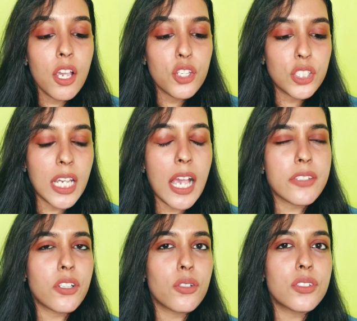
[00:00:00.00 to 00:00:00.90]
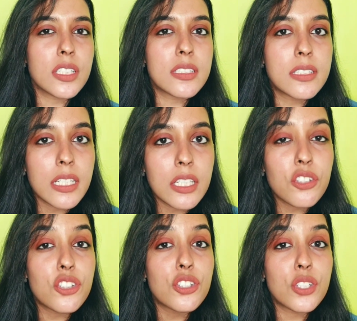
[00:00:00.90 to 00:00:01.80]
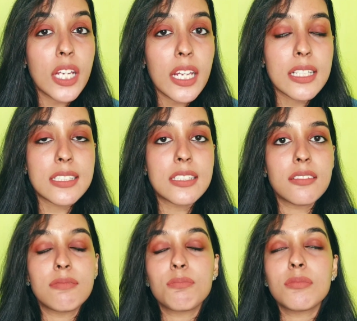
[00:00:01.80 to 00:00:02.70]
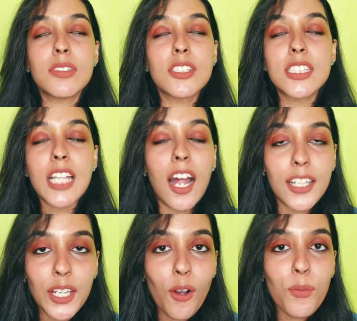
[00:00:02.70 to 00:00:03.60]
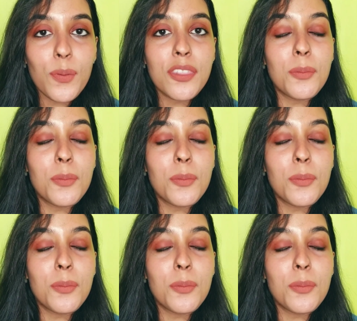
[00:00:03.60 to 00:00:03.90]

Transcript: she has around 16 shades starting off with